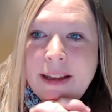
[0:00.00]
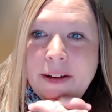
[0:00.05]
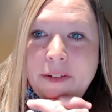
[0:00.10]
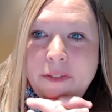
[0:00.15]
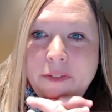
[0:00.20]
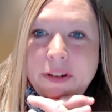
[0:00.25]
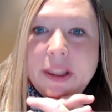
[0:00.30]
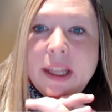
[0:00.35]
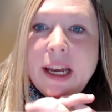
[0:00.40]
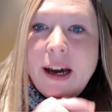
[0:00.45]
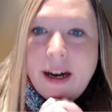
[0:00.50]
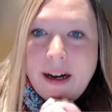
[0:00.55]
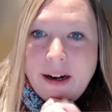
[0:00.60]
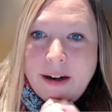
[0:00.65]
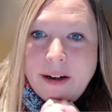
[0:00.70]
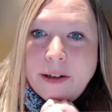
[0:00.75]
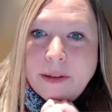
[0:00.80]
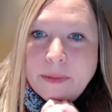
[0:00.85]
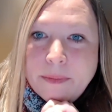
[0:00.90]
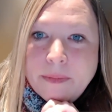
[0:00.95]
for the
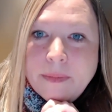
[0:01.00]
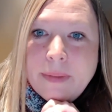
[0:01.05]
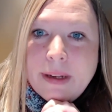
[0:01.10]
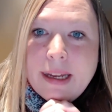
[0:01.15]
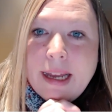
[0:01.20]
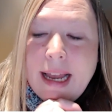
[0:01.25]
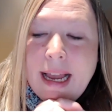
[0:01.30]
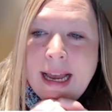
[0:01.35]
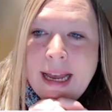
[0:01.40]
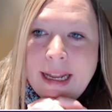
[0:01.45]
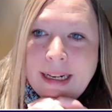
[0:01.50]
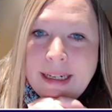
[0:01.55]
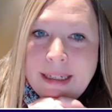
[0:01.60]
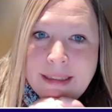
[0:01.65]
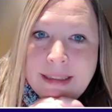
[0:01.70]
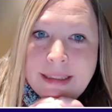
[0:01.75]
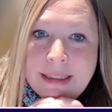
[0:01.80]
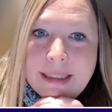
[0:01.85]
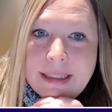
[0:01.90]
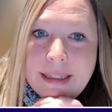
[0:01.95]
harm
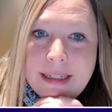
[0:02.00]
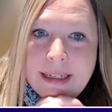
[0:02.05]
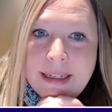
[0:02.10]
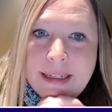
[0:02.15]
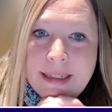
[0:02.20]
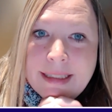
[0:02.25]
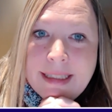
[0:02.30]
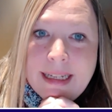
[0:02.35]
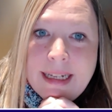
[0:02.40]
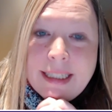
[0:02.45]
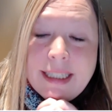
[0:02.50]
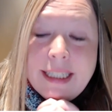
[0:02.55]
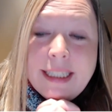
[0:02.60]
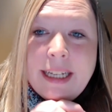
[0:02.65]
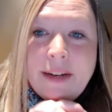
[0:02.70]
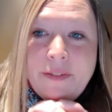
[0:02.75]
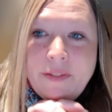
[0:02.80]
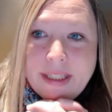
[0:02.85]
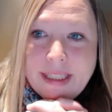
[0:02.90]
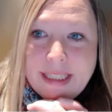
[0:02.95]
and a sense of
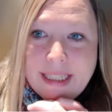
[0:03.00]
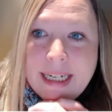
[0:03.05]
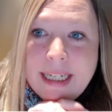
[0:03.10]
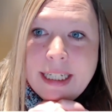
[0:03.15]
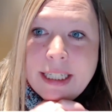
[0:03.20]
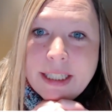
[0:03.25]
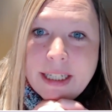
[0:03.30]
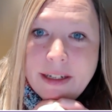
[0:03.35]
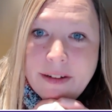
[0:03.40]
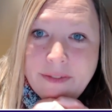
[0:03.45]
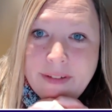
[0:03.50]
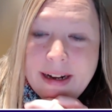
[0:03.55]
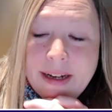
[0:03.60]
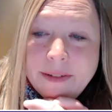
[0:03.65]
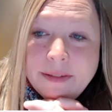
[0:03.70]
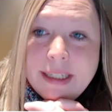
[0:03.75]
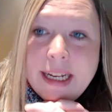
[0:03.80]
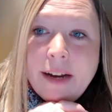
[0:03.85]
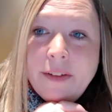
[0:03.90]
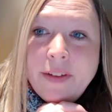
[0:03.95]
devastation
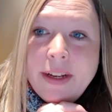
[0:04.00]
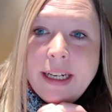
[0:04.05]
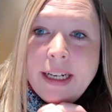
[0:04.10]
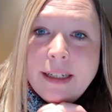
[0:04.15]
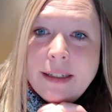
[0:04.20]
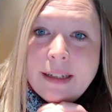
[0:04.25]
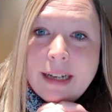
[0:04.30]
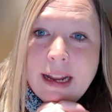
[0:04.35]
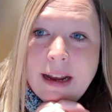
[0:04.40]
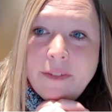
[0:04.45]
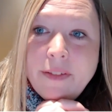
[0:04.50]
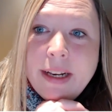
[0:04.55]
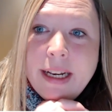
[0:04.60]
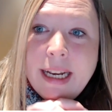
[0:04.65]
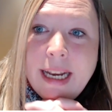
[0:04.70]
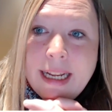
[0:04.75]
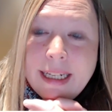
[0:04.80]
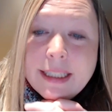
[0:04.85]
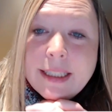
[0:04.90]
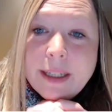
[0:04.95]
around having
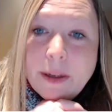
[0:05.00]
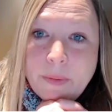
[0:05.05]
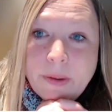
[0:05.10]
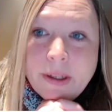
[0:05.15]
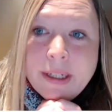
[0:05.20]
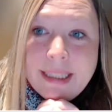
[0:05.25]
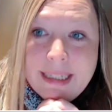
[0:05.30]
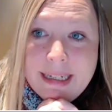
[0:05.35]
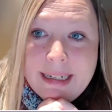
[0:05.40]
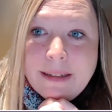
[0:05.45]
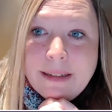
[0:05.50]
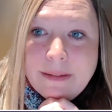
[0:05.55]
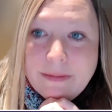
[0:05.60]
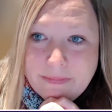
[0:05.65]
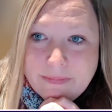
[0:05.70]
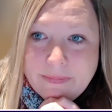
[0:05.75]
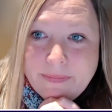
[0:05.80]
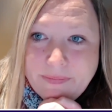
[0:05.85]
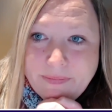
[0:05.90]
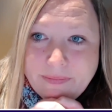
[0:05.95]
let someone
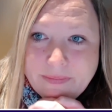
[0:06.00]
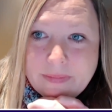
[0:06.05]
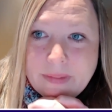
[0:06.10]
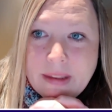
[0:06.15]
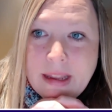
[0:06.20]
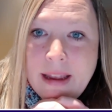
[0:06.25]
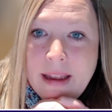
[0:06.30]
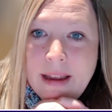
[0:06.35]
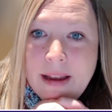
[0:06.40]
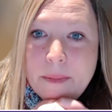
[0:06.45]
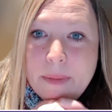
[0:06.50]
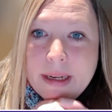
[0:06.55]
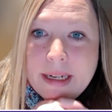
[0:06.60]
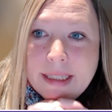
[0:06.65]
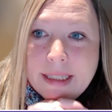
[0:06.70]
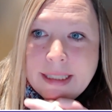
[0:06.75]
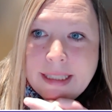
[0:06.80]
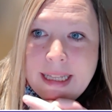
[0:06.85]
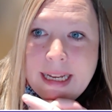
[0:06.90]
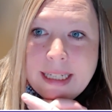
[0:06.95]
down,
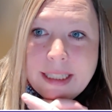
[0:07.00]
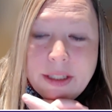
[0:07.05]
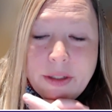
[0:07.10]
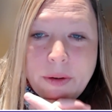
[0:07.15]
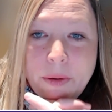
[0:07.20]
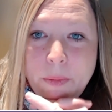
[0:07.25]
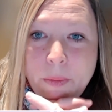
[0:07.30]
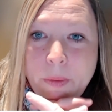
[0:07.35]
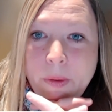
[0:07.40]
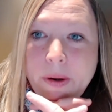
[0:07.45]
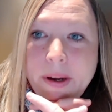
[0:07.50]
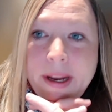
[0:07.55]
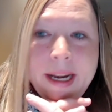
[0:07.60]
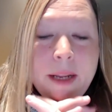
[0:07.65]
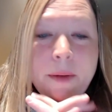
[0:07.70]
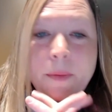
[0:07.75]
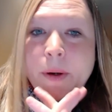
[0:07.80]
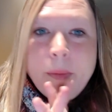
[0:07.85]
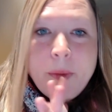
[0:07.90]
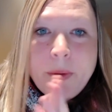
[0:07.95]
because that's not what
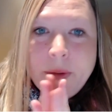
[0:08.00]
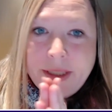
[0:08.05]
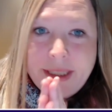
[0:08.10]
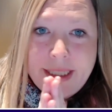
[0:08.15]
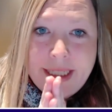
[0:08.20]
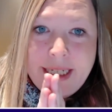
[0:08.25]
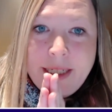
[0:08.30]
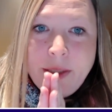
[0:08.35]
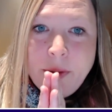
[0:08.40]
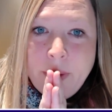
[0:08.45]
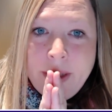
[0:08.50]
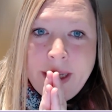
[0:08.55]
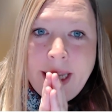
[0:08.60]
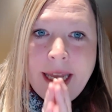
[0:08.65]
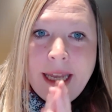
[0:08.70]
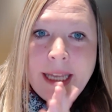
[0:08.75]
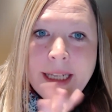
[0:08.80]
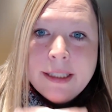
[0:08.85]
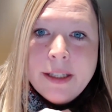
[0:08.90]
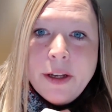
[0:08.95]
anyone wanted. We
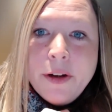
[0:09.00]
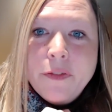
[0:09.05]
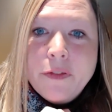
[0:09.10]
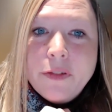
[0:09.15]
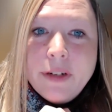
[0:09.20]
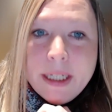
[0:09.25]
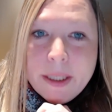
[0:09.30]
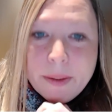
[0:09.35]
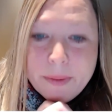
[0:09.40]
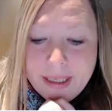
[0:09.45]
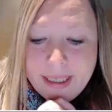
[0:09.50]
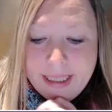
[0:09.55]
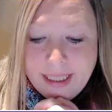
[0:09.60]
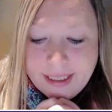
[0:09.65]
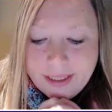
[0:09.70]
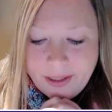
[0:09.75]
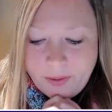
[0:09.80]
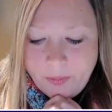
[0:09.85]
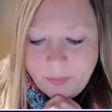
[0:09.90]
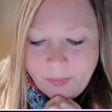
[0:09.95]
hear so frequently,
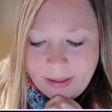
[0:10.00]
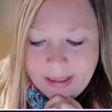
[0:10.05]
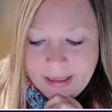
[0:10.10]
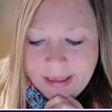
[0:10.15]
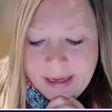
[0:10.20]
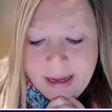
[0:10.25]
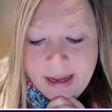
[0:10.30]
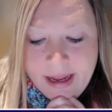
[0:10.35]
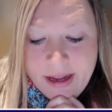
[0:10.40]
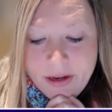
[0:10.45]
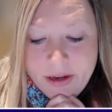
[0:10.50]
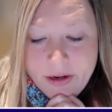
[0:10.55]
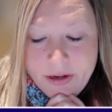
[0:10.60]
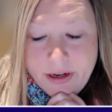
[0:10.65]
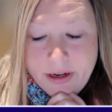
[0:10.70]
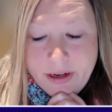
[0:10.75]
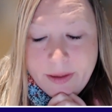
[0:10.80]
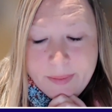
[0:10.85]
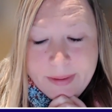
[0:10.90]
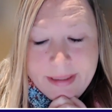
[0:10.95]
don't we?
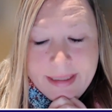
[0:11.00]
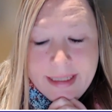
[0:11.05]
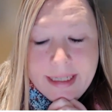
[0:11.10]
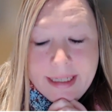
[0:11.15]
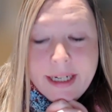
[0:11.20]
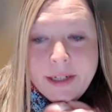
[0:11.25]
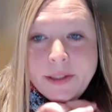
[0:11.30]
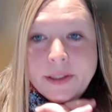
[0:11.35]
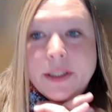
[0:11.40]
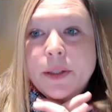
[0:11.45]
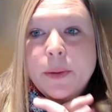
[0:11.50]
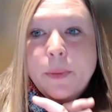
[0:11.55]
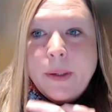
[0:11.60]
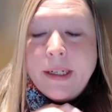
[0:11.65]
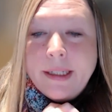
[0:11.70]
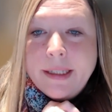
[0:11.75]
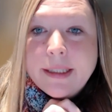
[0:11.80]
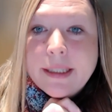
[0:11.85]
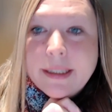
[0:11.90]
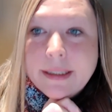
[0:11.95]
Nobody goes to
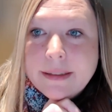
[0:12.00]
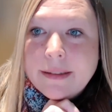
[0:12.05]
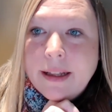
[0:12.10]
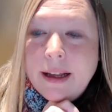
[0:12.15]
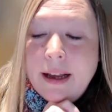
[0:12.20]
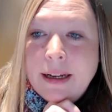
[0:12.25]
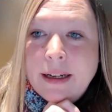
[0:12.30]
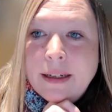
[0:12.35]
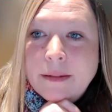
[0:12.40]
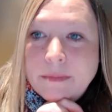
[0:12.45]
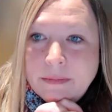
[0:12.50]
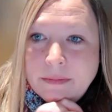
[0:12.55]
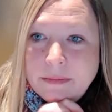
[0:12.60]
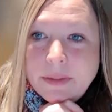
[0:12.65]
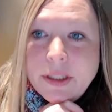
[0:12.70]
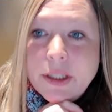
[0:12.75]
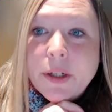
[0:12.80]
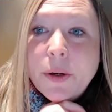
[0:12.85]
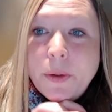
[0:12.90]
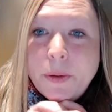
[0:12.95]
work
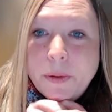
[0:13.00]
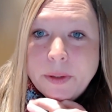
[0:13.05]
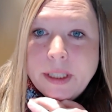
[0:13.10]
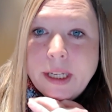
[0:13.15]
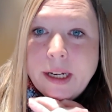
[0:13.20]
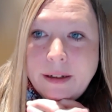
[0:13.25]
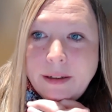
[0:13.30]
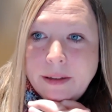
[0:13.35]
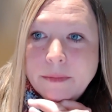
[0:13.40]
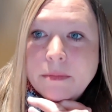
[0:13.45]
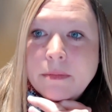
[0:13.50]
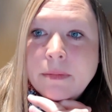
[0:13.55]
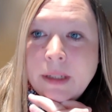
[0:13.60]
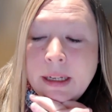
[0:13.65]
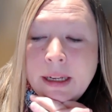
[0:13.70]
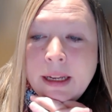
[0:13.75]
to cause harm,